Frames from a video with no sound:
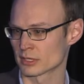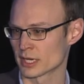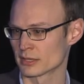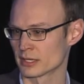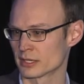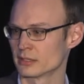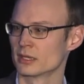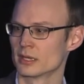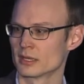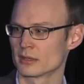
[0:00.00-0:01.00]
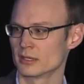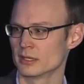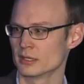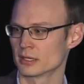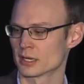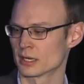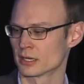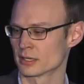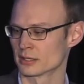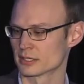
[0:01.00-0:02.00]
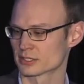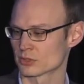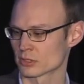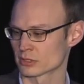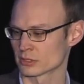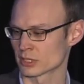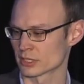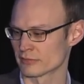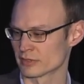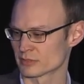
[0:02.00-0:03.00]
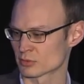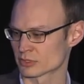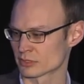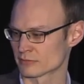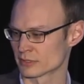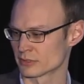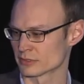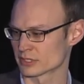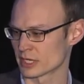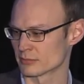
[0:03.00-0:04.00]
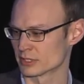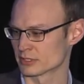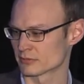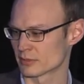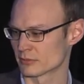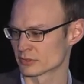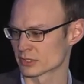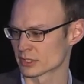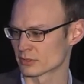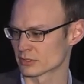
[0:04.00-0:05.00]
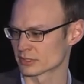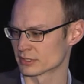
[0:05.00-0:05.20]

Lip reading: and then the historical archive that's preserved in those sediments from those lake cores.